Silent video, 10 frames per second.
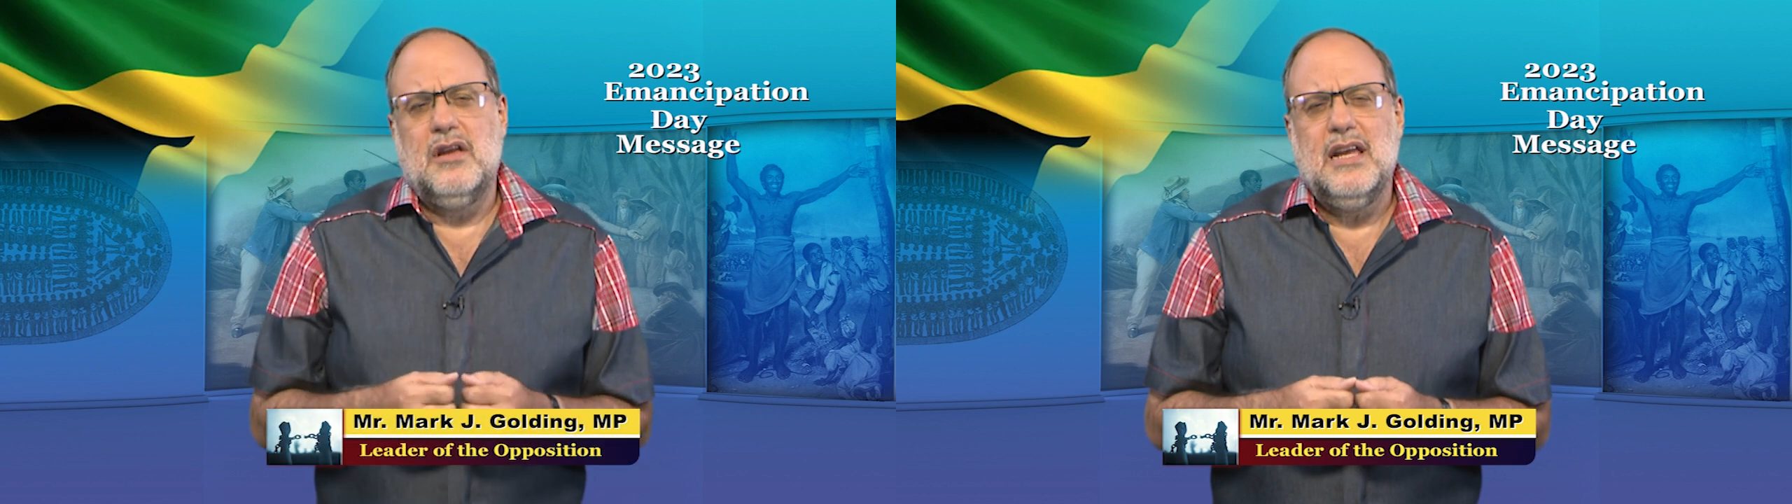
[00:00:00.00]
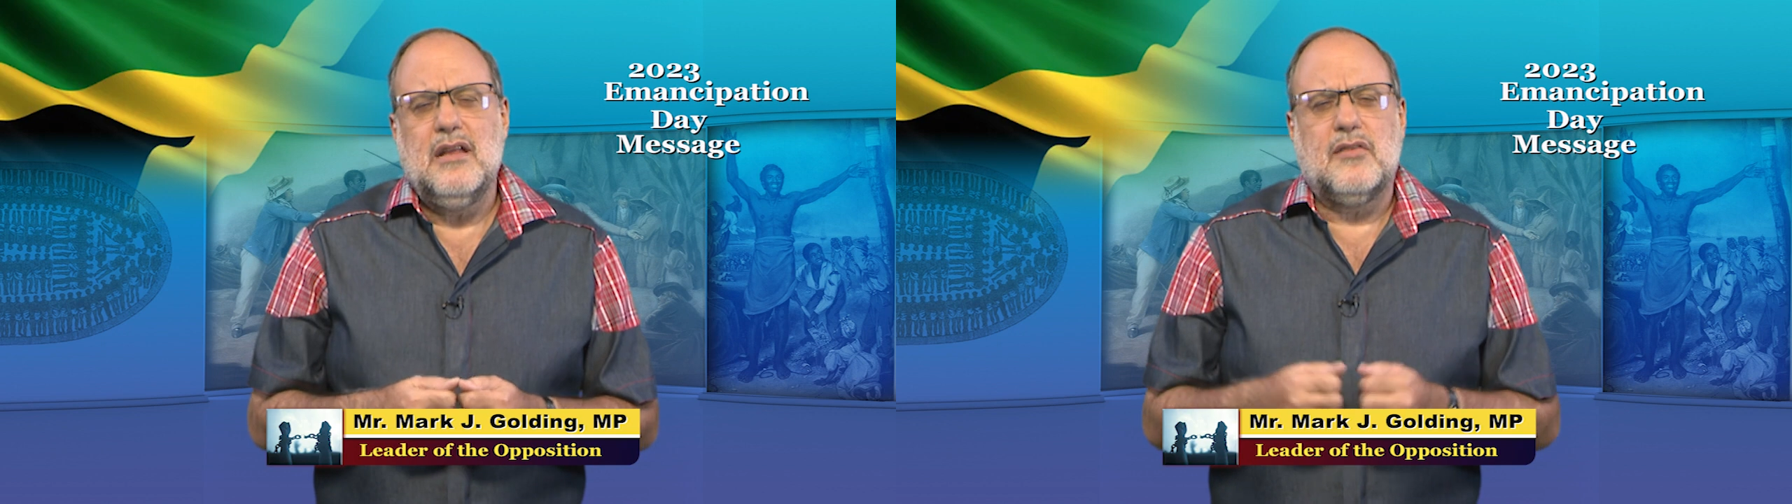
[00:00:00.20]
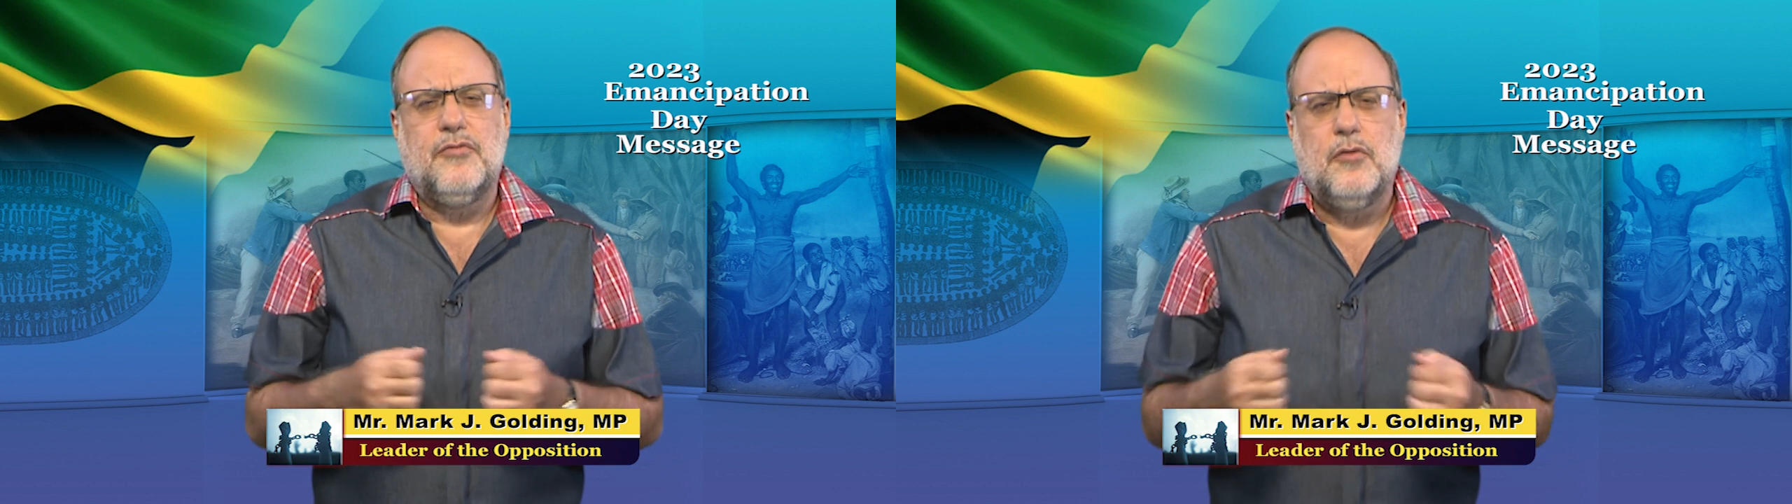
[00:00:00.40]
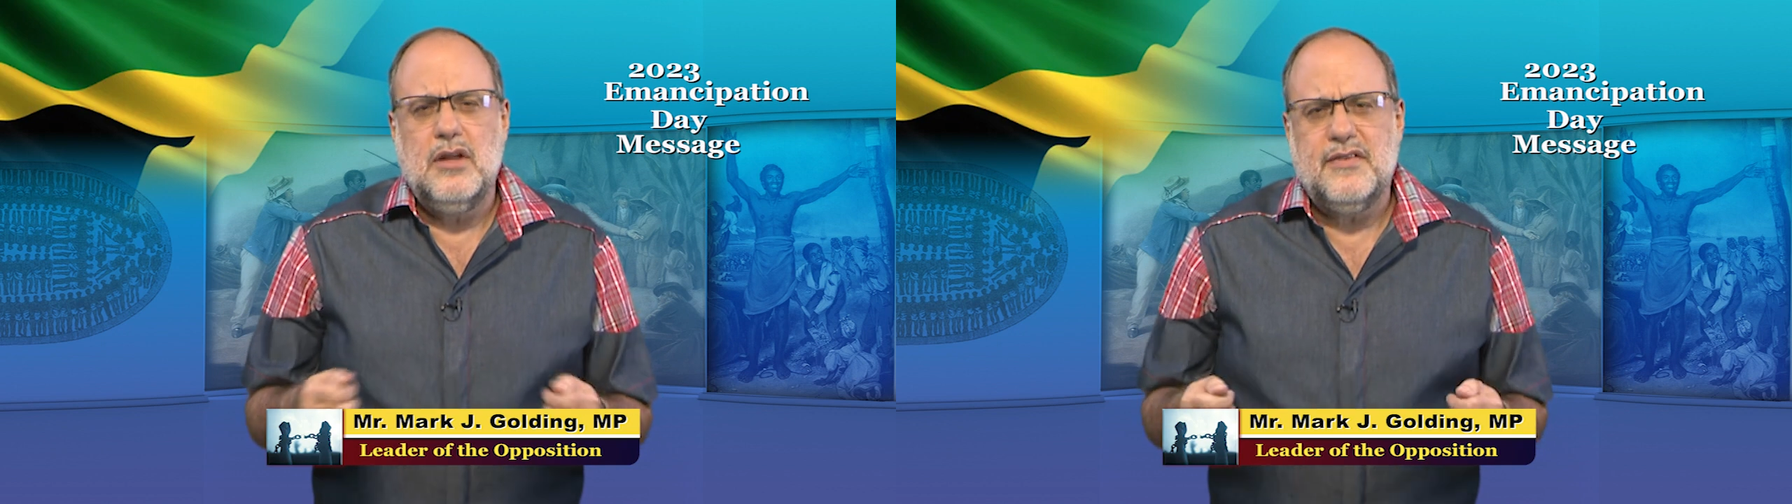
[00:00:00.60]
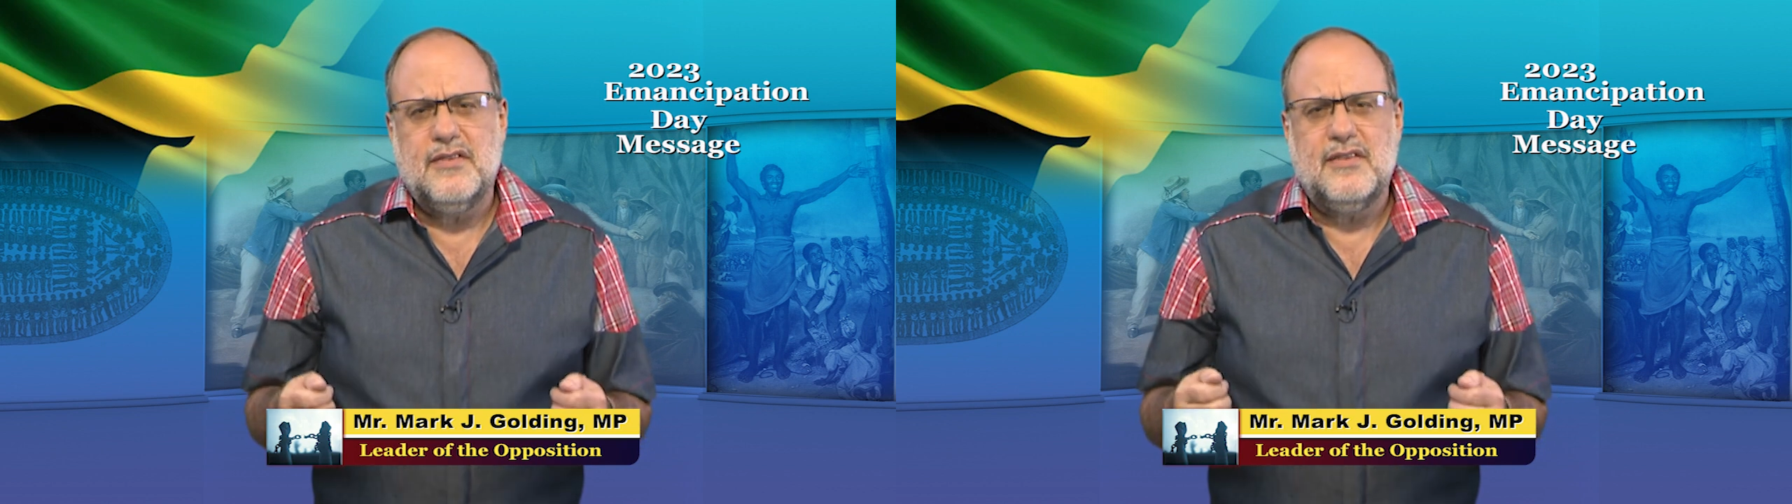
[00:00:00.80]
in its
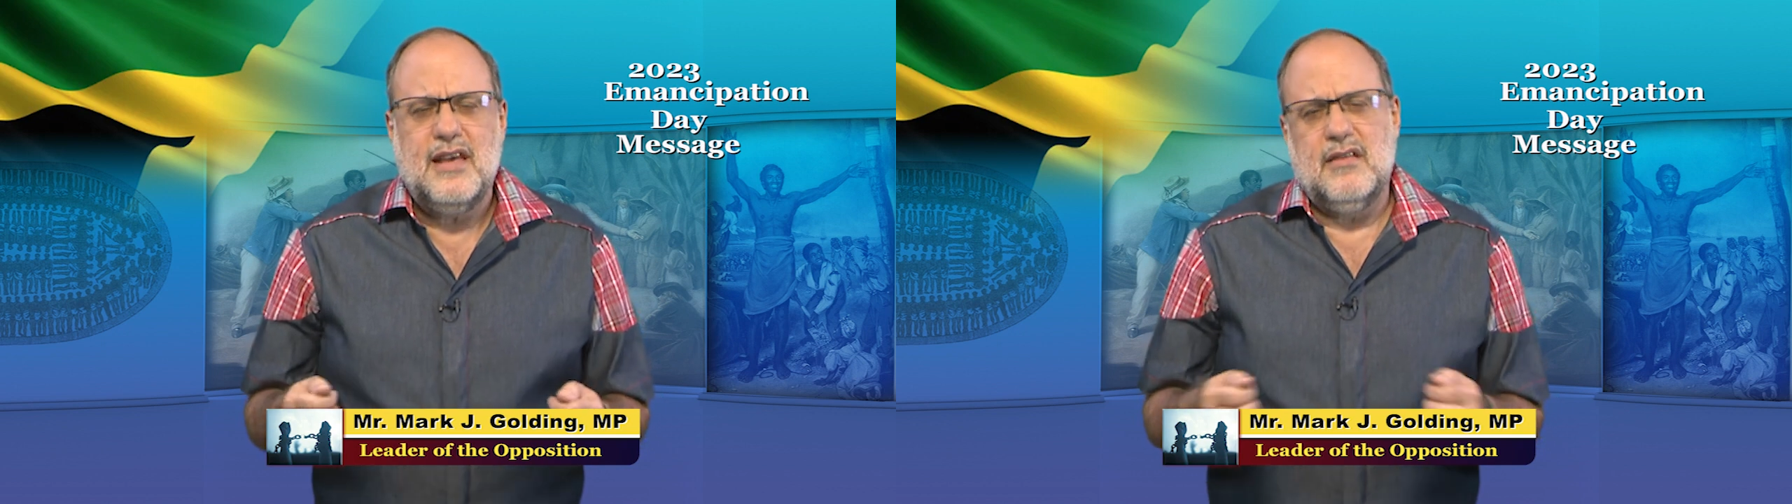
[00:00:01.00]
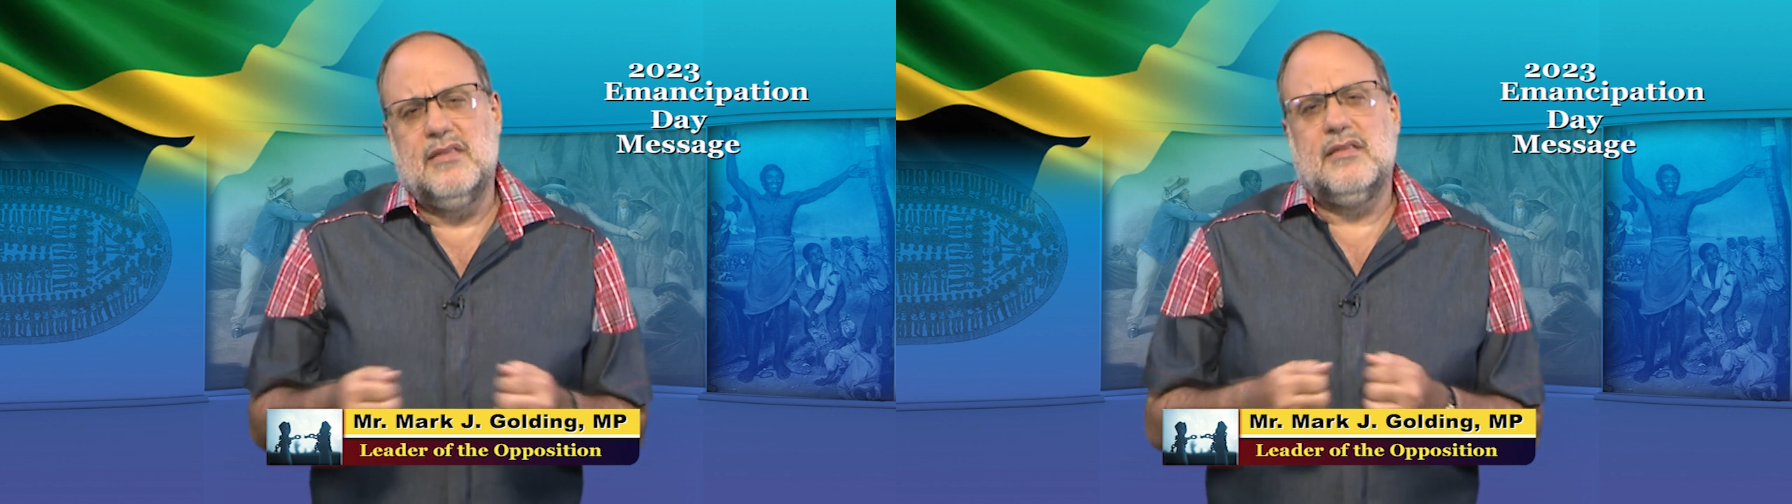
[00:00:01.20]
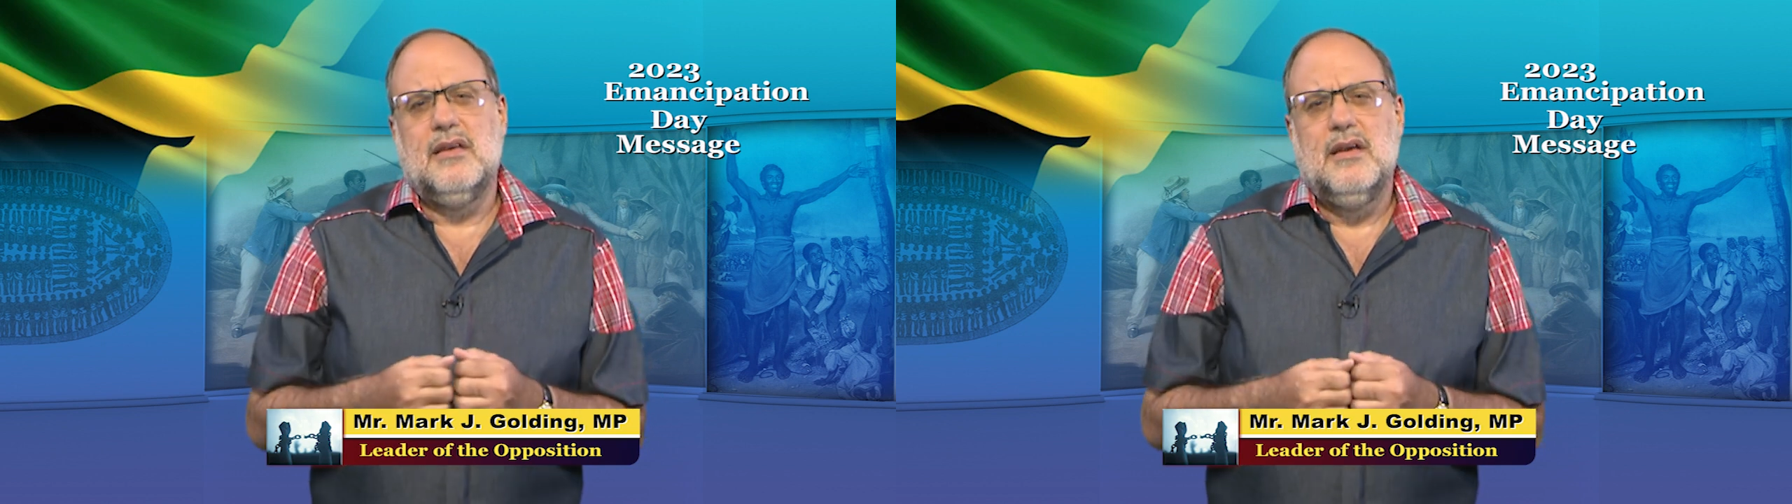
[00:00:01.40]
fullest sense: